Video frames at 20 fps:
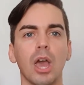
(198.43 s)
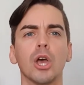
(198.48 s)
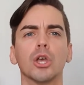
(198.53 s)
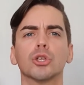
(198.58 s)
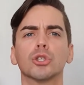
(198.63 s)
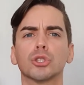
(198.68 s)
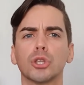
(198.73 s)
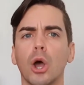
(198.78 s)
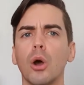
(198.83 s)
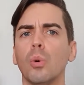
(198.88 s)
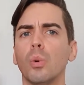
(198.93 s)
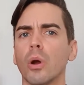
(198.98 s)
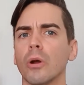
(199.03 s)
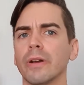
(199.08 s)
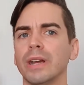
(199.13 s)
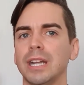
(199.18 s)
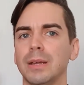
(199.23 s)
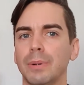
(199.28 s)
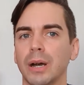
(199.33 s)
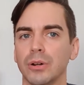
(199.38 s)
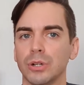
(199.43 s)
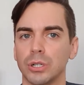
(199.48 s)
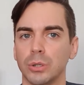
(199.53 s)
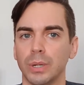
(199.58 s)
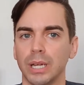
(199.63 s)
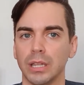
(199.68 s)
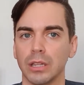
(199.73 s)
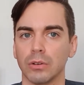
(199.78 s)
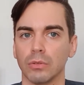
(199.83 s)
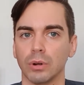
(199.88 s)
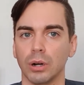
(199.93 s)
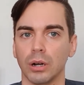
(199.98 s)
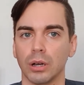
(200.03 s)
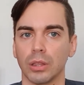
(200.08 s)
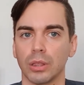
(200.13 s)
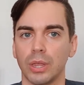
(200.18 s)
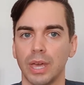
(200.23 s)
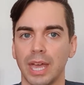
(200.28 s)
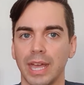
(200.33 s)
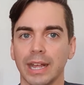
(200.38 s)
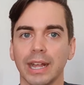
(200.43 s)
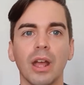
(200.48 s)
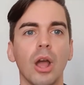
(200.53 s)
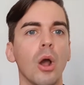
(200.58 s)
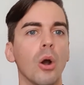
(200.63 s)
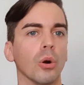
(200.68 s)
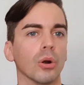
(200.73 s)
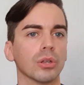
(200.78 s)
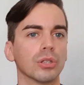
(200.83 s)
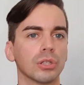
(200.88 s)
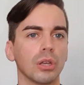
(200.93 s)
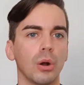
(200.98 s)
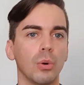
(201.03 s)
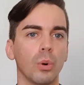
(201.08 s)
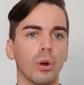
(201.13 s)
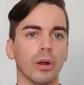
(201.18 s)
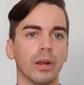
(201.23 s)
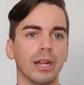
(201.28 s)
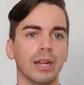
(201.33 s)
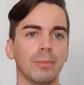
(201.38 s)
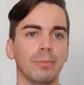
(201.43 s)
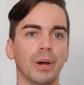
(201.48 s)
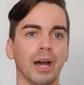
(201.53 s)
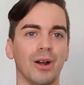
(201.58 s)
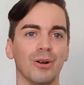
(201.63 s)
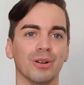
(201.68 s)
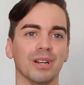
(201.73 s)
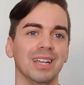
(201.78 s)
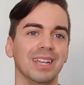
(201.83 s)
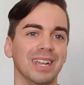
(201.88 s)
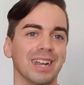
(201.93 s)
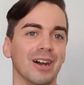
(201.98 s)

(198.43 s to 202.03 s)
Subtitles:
so worried about doing the wrong thing or so worried about,